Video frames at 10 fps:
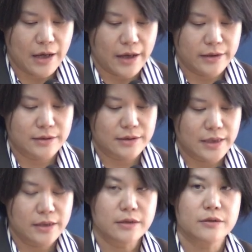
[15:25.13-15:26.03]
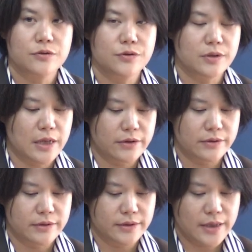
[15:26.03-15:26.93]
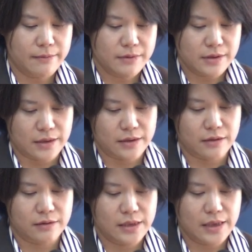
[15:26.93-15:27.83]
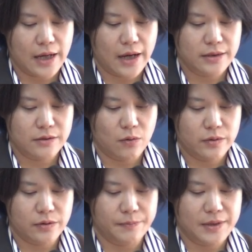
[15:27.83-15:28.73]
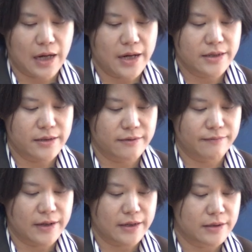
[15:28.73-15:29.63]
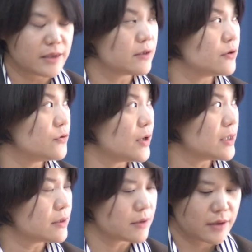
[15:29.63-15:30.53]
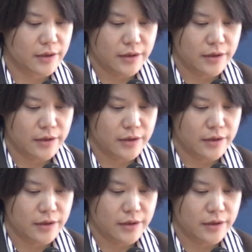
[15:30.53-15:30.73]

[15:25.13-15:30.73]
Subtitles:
and since 2017, the tick has also been identified in the US.